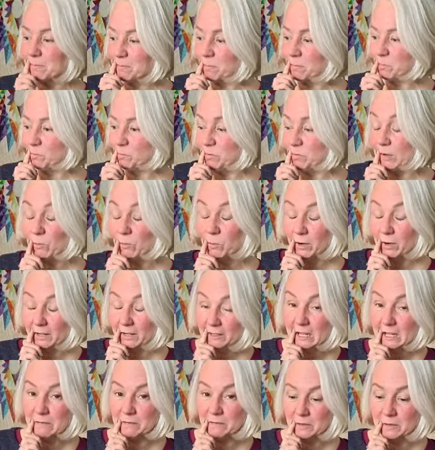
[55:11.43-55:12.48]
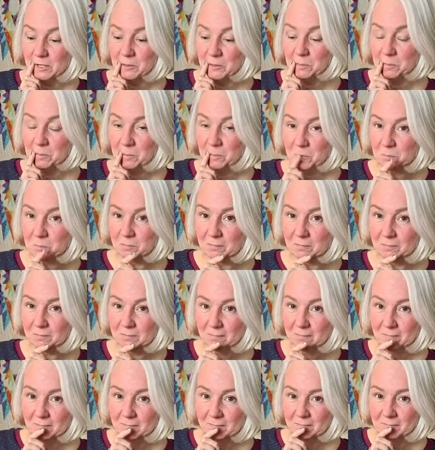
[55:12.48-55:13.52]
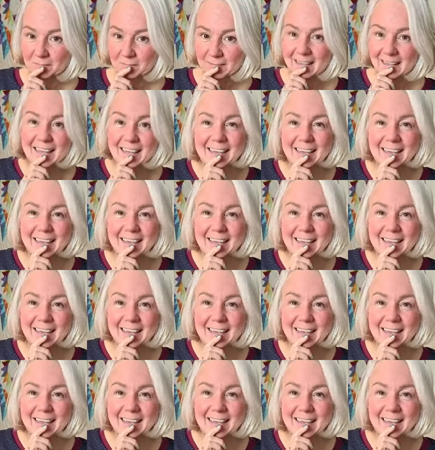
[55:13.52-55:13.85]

Karen says I sound like her kind of bartender.